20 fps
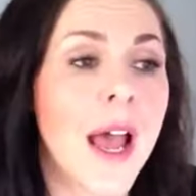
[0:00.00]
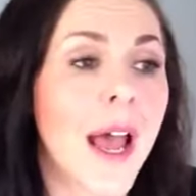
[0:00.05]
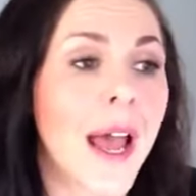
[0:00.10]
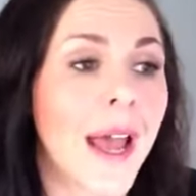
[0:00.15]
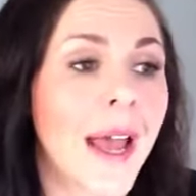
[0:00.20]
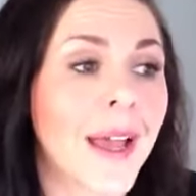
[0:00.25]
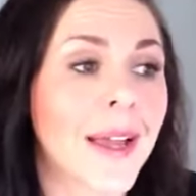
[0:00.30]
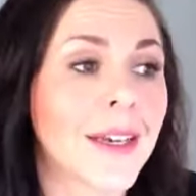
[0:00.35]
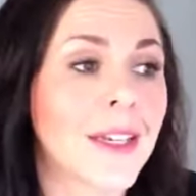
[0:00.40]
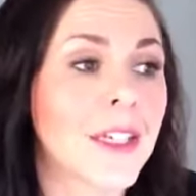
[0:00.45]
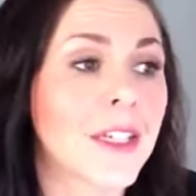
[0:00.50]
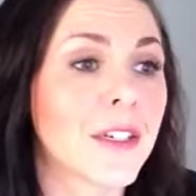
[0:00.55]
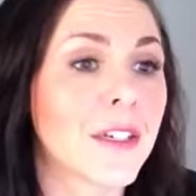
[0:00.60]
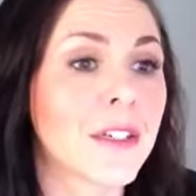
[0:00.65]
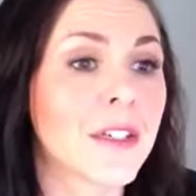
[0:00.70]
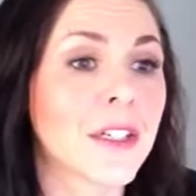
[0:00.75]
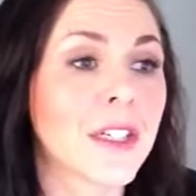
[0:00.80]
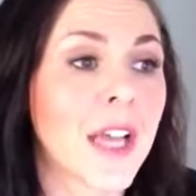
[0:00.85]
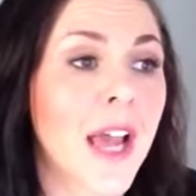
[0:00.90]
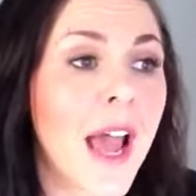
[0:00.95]
And
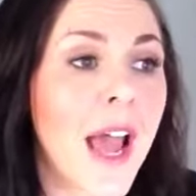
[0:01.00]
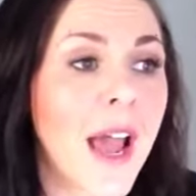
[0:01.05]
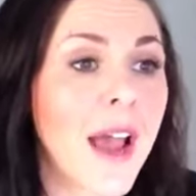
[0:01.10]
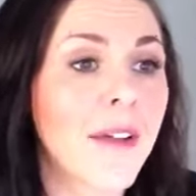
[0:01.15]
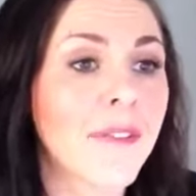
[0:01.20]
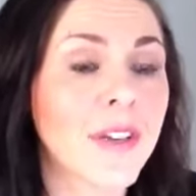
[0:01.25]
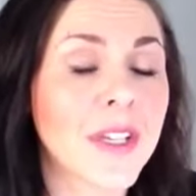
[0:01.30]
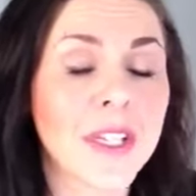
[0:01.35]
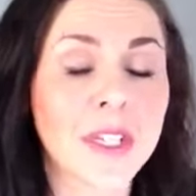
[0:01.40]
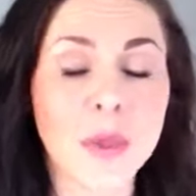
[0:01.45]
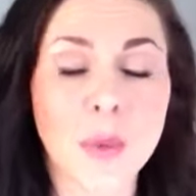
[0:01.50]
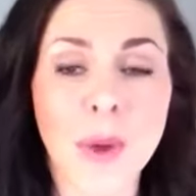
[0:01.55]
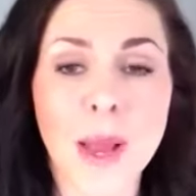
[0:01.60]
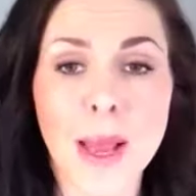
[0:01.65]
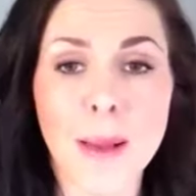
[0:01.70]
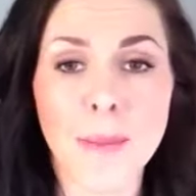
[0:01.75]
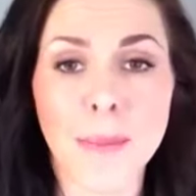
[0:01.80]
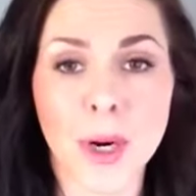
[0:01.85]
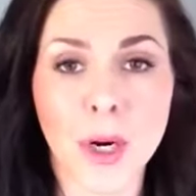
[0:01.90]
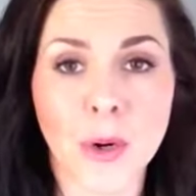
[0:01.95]
to have a
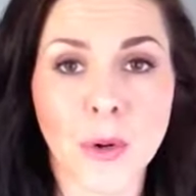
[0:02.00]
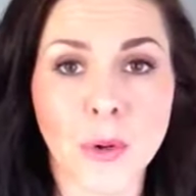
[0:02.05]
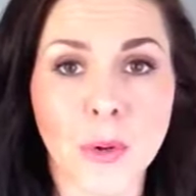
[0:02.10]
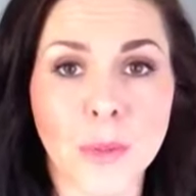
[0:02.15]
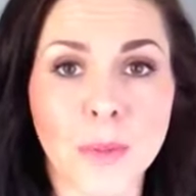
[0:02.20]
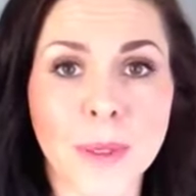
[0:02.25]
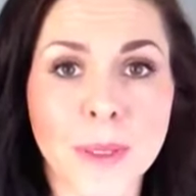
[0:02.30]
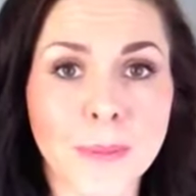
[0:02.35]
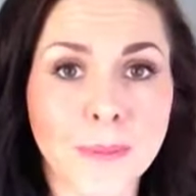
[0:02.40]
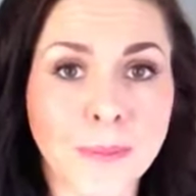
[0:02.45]
square bulb,